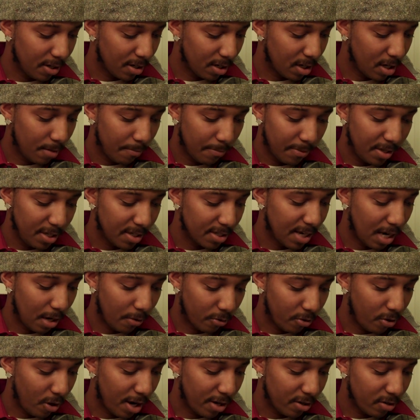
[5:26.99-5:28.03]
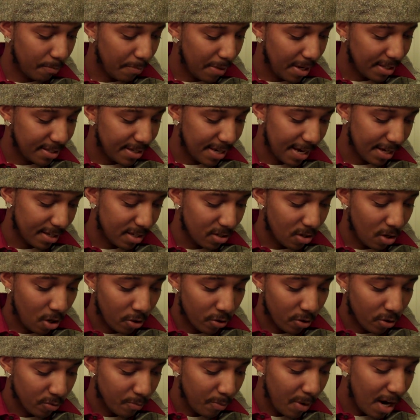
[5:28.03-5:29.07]
the company is not required to pay taxes
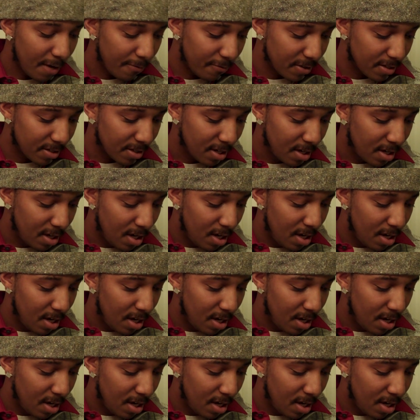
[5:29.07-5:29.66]
on those profits.